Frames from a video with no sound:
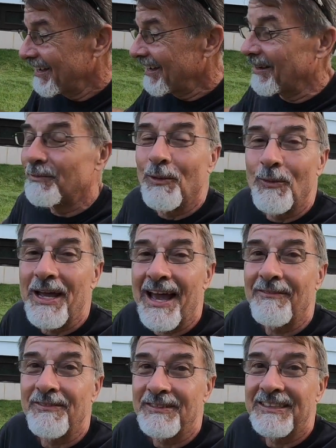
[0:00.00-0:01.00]
But we
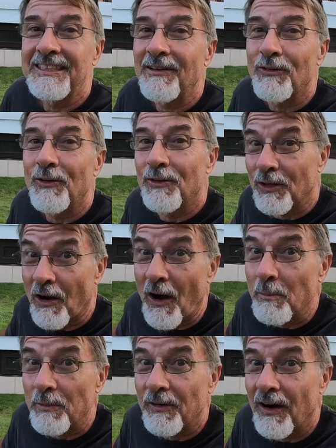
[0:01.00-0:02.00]
have several of the
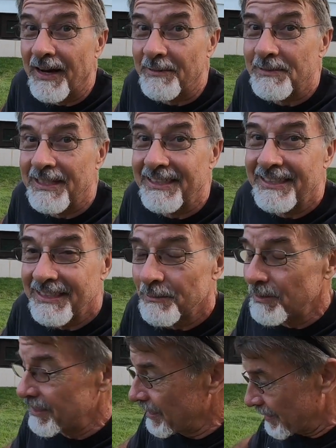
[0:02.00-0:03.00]
carpenter items that need to
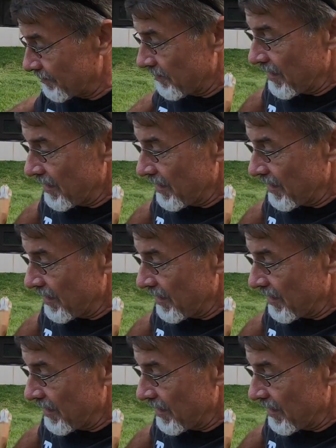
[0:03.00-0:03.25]
be done.